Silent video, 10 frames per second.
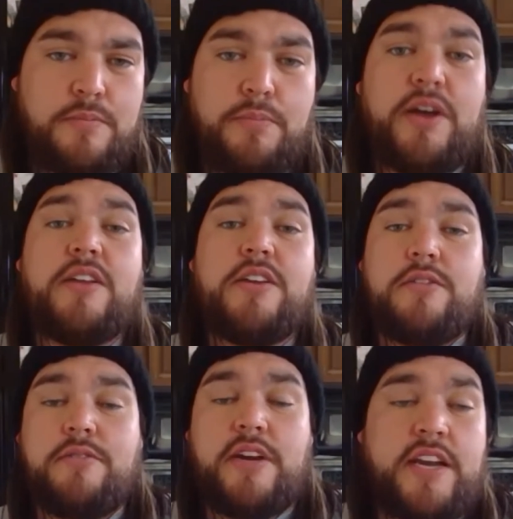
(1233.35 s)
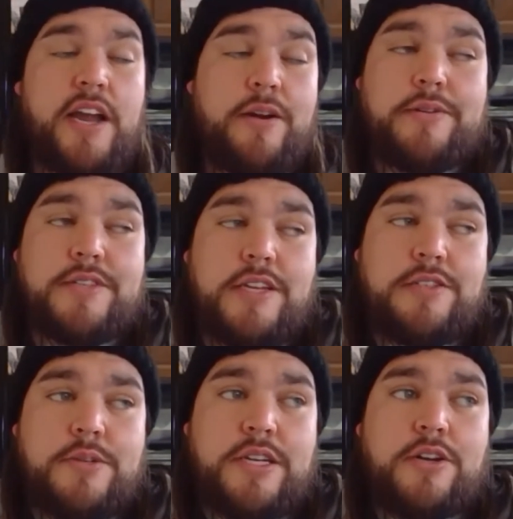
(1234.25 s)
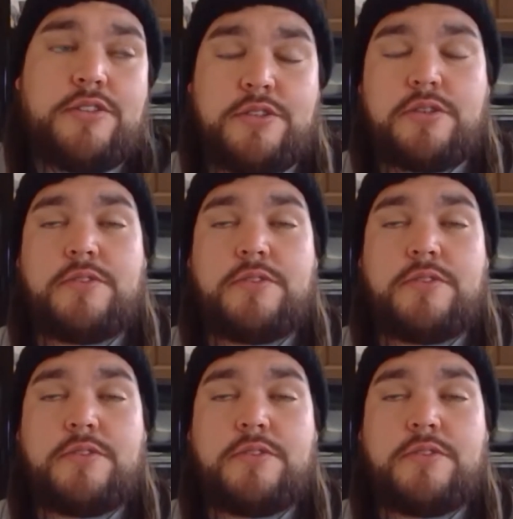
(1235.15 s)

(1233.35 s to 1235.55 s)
But right now we're centering on certain